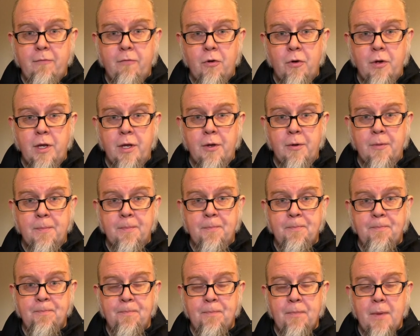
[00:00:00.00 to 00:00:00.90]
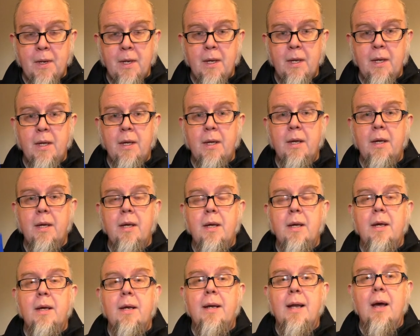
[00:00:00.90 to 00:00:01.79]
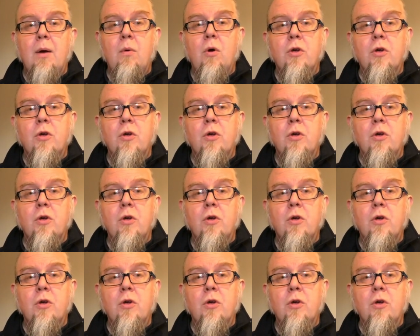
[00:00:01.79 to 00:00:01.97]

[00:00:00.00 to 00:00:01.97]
for you. Now,